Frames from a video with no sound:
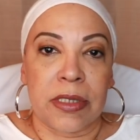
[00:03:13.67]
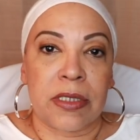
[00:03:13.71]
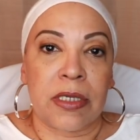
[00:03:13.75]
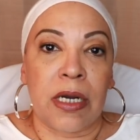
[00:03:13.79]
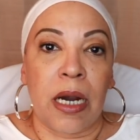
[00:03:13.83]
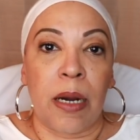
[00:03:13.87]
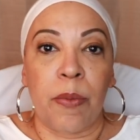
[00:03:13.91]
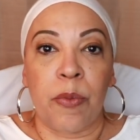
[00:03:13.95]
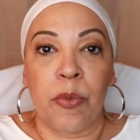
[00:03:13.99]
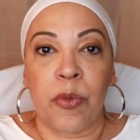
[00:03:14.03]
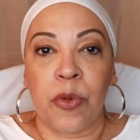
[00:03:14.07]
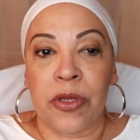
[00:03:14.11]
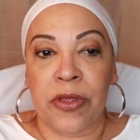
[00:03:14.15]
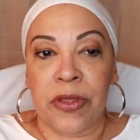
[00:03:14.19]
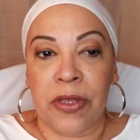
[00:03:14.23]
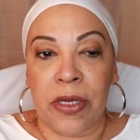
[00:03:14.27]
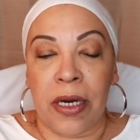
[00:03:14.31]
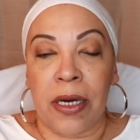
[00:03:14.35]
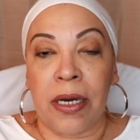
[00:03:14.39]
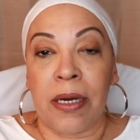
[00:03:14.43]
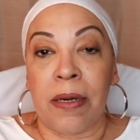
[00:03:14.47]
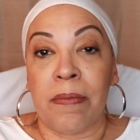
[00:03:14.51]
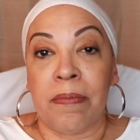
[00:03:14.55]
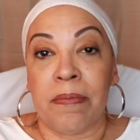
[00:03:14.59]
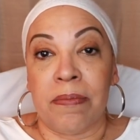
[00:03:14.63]
come with
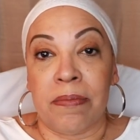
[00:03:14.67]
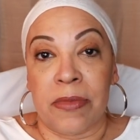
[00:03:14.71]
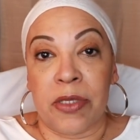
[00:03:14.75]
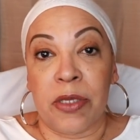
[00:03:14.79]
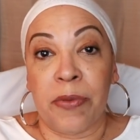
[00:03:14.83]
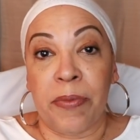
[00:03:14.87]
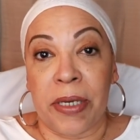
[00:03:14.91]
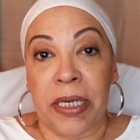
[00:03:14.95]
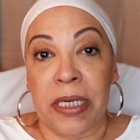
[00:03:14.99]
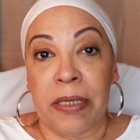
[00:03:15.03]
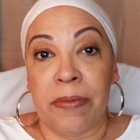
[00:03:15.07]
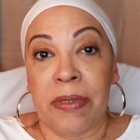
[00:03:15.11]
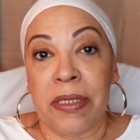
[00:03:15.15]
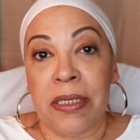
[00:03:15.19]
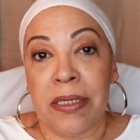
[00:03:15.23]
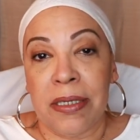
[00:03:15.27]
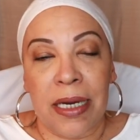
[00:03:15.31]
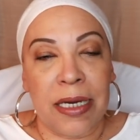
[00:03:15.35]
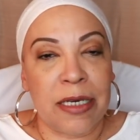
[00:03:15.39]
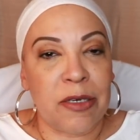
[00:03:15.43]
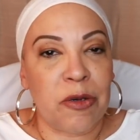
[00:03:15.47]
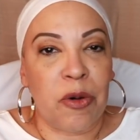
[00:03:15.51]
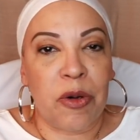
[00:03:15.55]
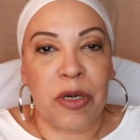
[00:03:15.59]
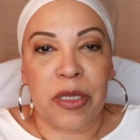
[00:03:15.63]
the baby.
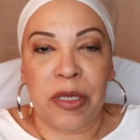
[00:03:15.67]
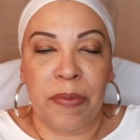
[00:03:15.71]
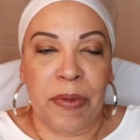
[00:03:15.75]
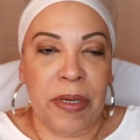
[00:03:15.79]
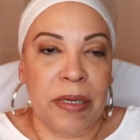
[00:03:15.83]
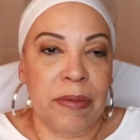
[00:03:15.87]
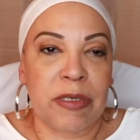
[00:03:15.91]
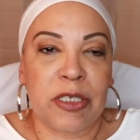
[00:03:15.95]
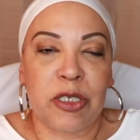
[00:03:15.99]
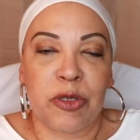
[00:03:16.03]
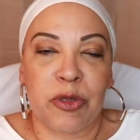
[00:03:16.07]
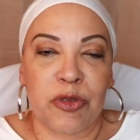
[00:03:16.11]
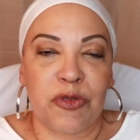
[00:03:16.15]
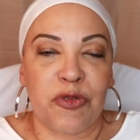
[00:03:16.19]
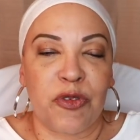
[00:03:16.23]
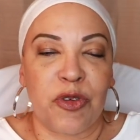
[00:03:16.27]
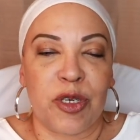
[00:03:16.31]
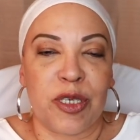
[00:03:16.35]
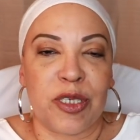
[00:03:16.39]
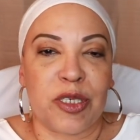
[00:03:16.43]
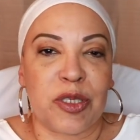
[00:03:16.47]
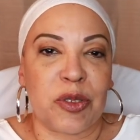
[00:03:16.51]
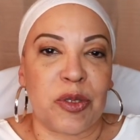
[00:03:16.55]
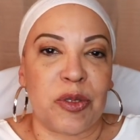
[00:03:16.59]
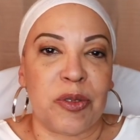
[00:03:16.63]
I call her the baby. She was
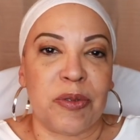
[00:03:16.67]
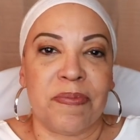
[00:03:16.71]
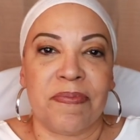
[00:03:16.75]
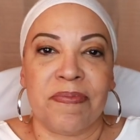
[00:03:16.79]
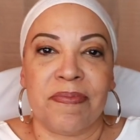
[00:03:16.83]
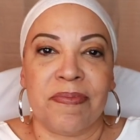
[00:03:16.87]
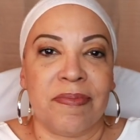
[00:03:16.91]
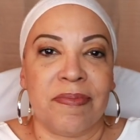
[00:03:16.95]
4 years old.